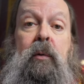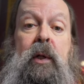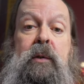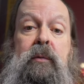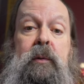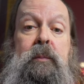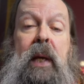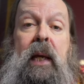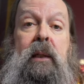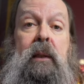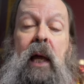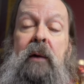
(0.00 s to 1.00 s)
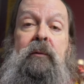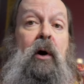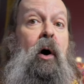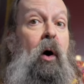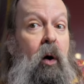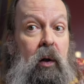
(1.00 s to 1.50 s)
which would make life a
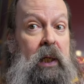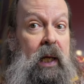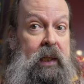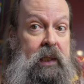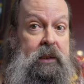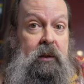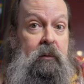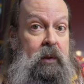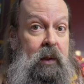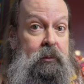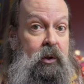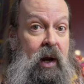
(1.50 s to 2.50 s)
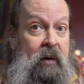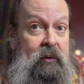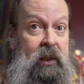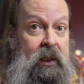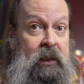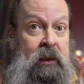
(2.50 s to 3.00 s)
whole lot easier when I'm
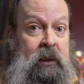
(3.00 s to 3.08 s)
traveling.